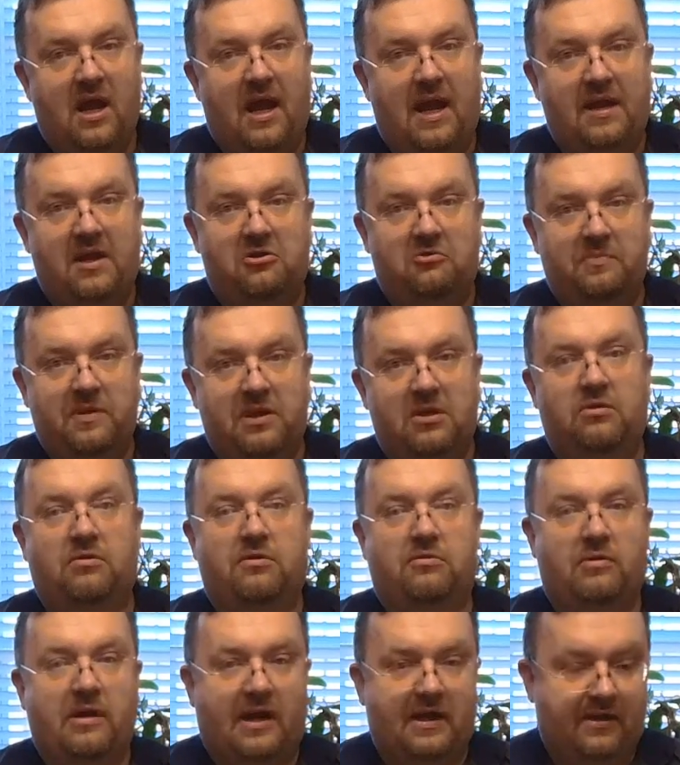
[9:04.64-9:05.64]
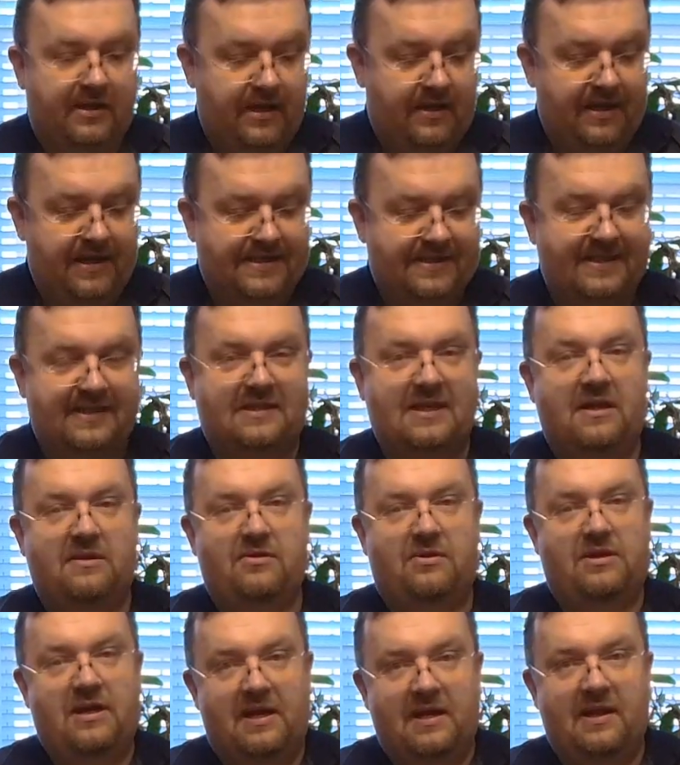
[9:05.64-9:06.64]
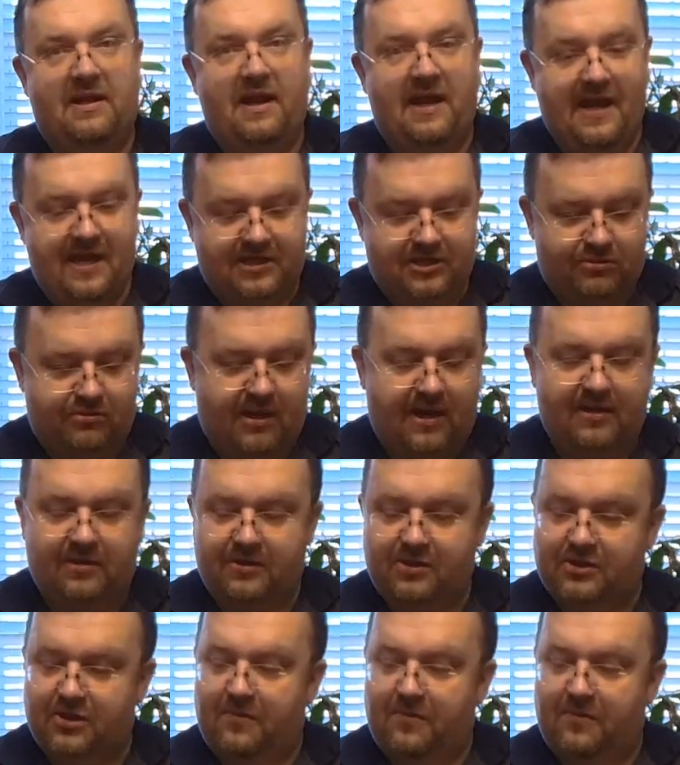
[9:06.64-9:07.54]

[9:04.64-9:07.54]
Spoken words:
and there'll be no throttling. It's the tethered data that gets throttled.